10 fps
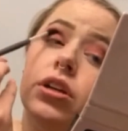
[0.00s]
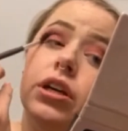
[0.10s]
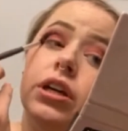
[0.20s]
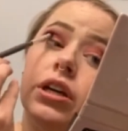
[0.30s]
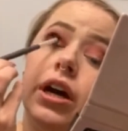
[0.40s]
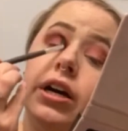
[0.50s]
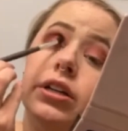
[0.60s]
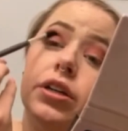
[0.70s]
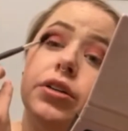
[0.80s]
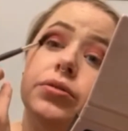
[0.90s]
it kind
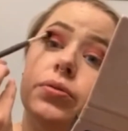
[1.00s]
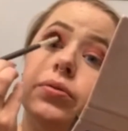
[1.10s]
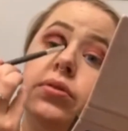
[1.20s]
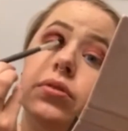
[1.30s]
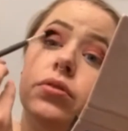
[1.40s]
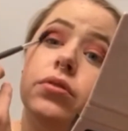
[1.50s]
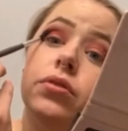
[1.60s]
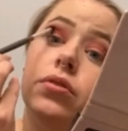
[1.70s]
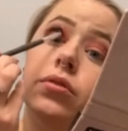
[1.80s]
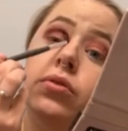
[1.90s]
of
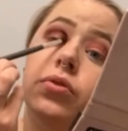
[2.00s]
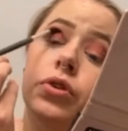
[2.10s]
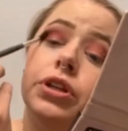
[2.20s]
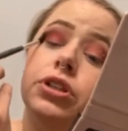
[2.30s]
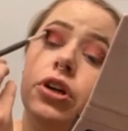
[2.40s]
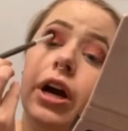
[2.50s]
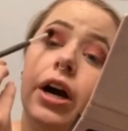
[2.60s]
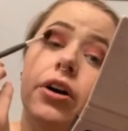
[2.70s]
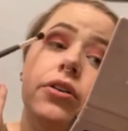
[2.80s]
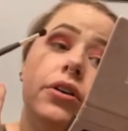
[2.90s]
freaked her
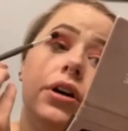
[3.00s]
out.